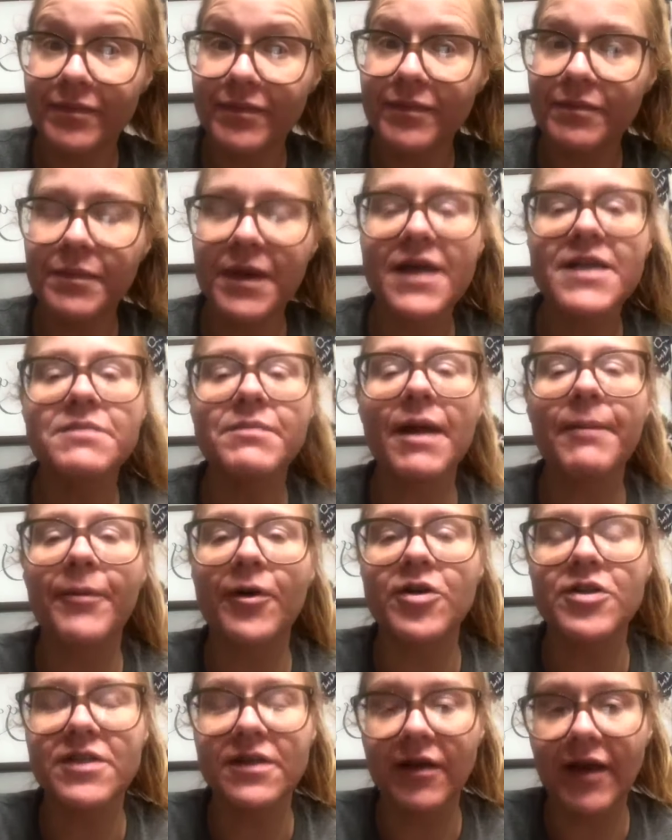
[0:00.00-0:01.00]
because my
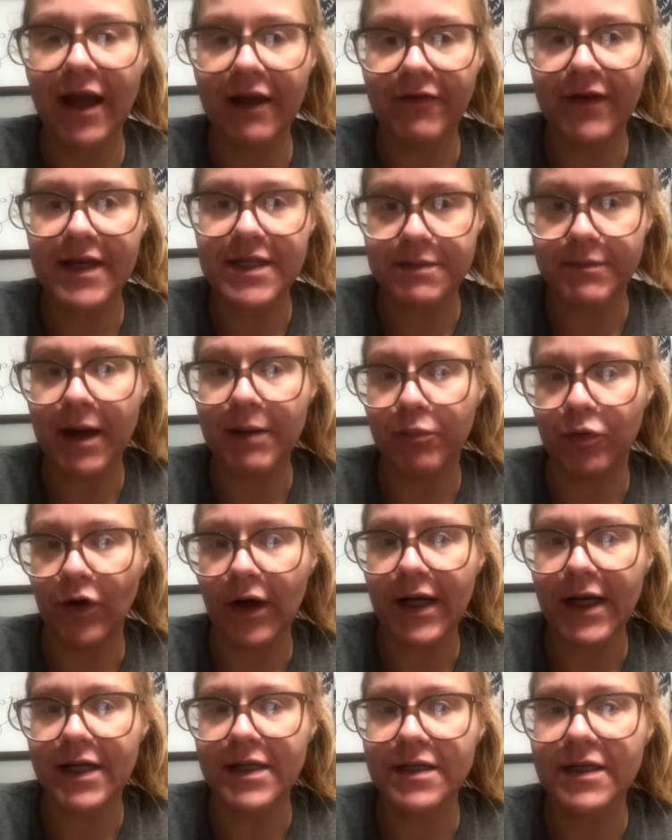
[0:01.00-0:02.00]
personal life is my
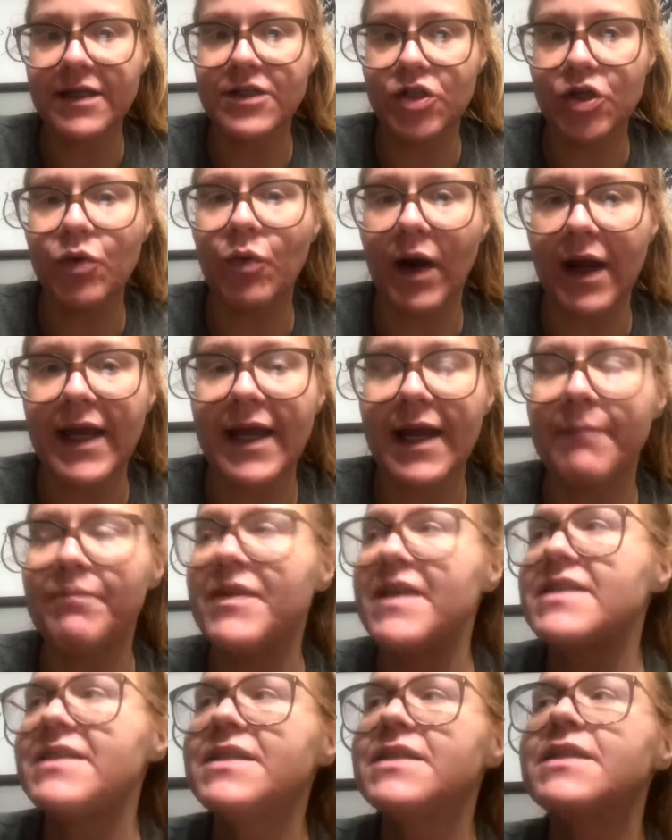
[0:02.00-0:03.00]
brand. It's who I am.
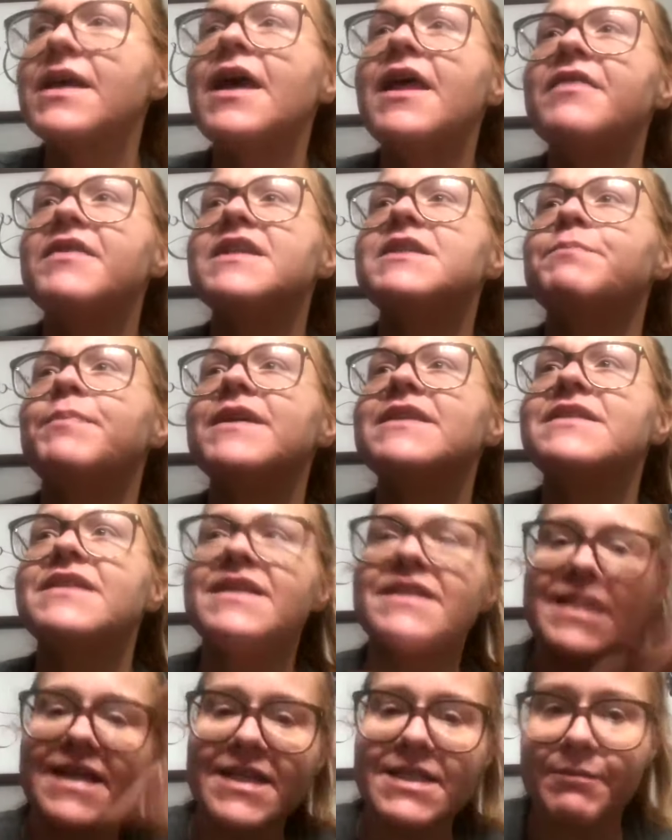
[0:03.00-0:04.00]
This is this
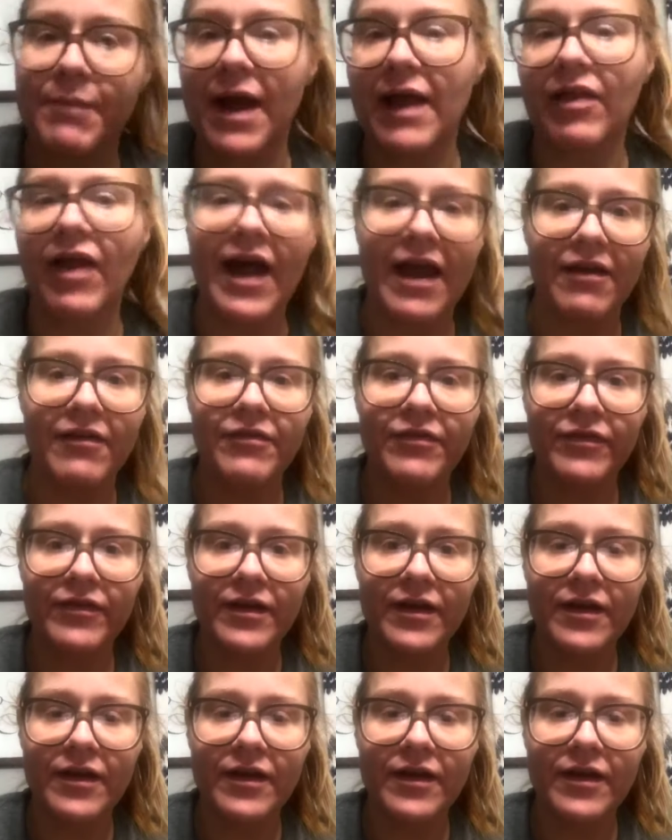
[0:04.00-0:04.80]
business is my life.